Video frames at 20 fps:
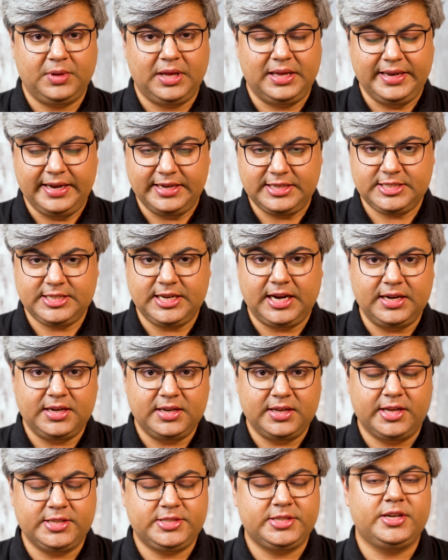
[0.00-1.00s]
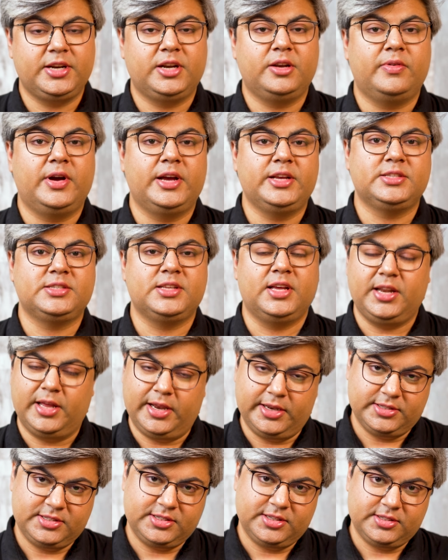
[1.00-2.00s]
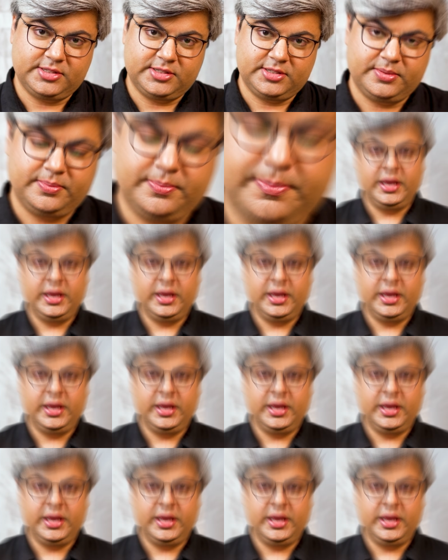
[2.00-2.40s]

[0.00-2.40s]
Let's start ascendant-wise analysis.